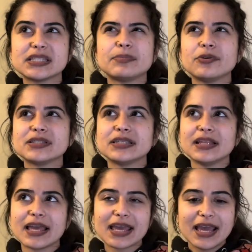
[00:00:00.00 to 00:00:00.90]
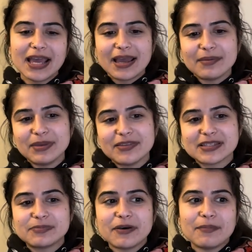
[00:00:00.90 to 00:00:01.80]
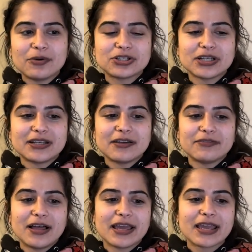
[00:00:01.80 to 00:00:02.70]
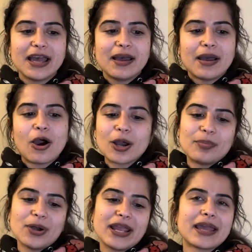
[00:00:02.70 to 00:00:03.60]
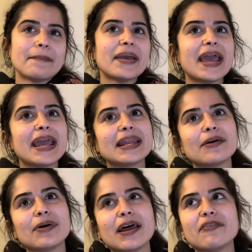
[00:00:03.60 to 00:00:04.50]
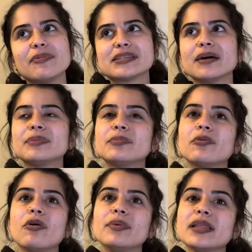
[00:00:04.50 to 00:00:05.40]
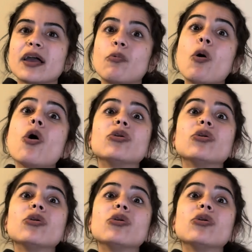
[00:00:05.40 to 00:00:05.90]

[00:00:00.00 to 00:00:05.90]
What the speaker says: It's supposed to like be this emotion of like heartbreak and pain and whatever, but some people will be like, whoa,